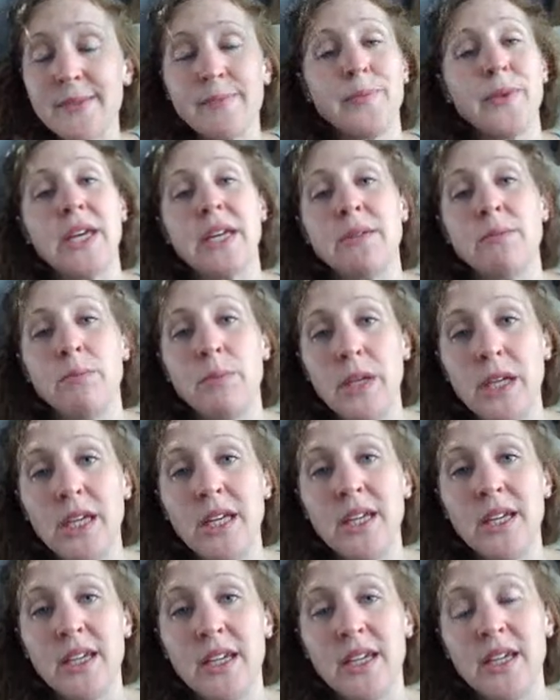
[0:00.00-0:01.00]
and
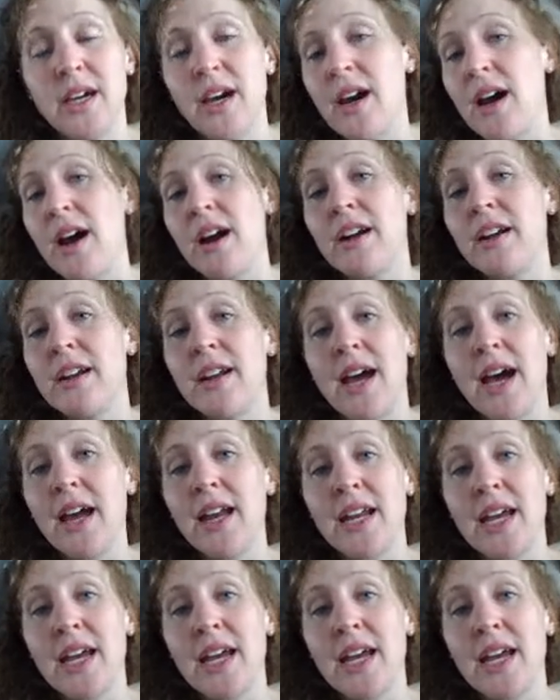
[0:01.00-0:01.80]
P are not